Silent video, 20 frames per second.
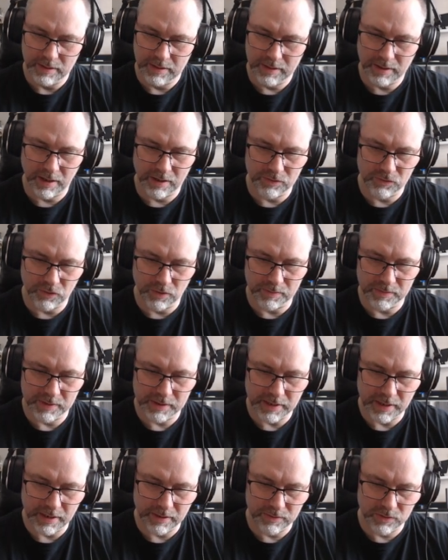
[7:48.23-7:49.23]
That dropped
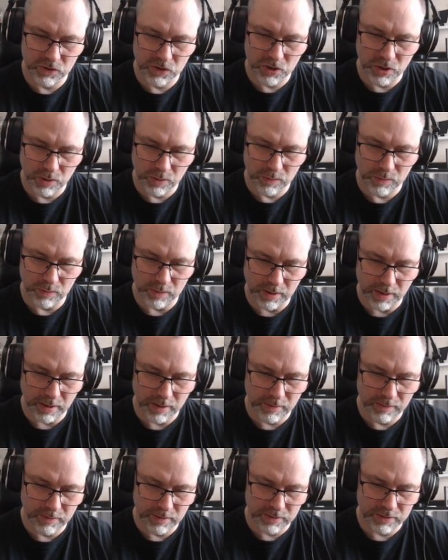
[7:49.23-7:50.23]
down too
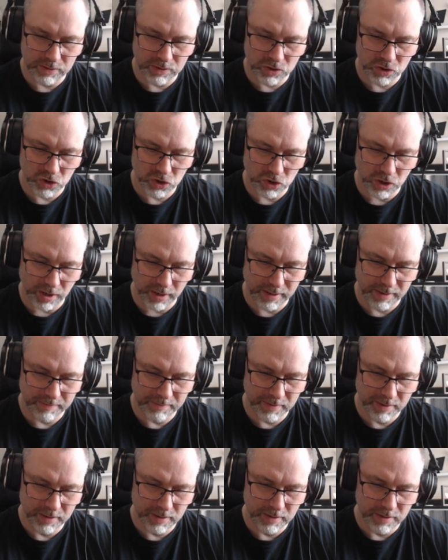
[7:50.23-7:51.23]
low. That's a shame.